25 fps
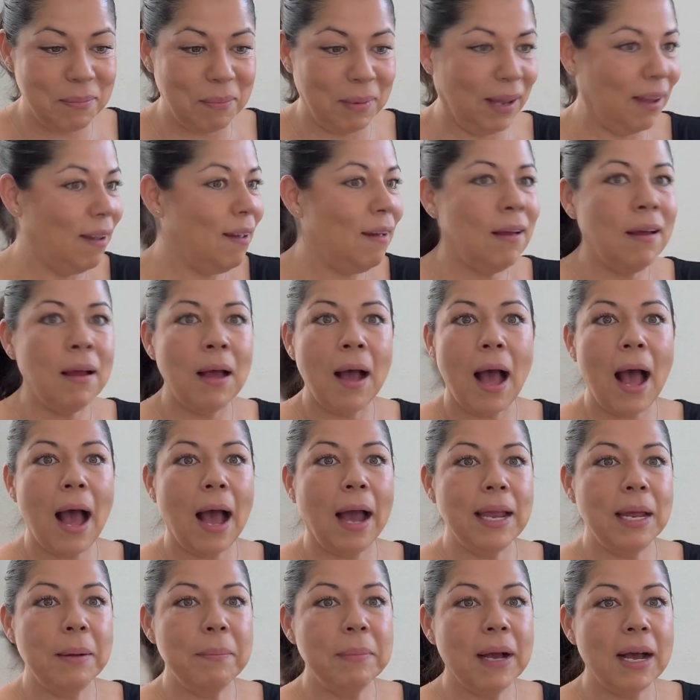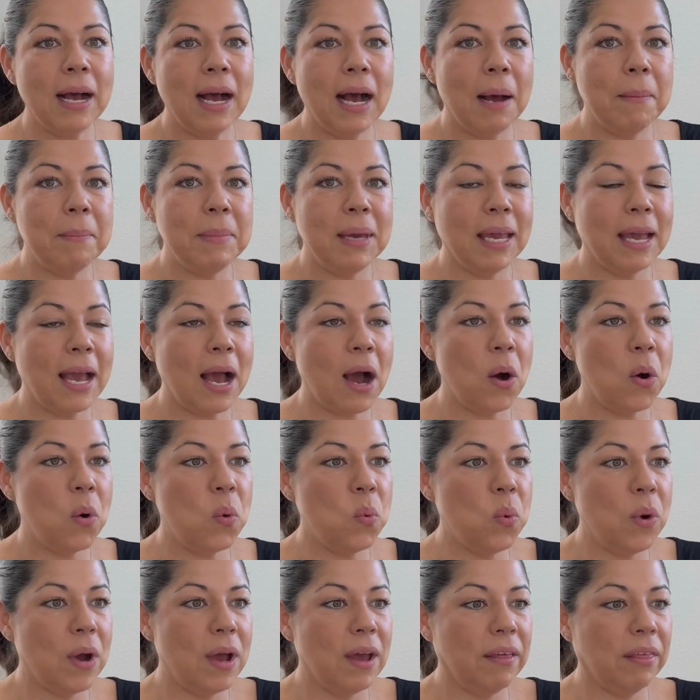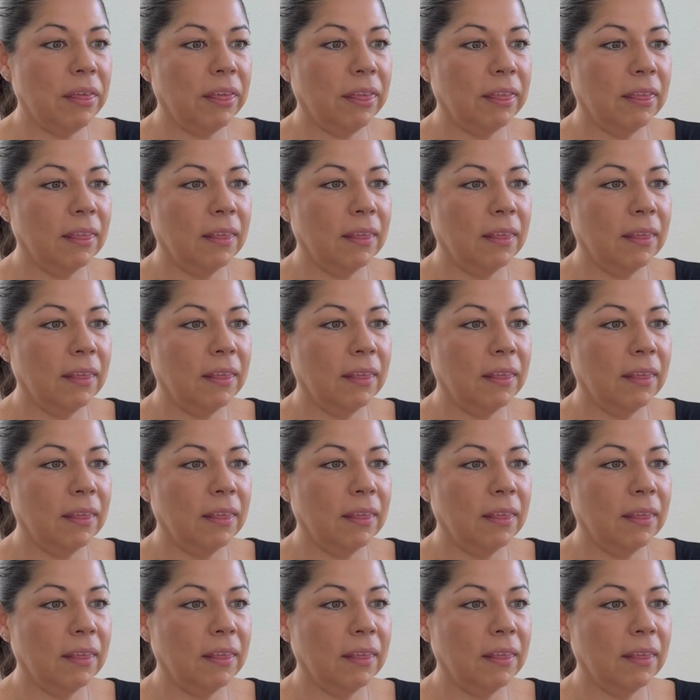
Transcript: me, I am coming out with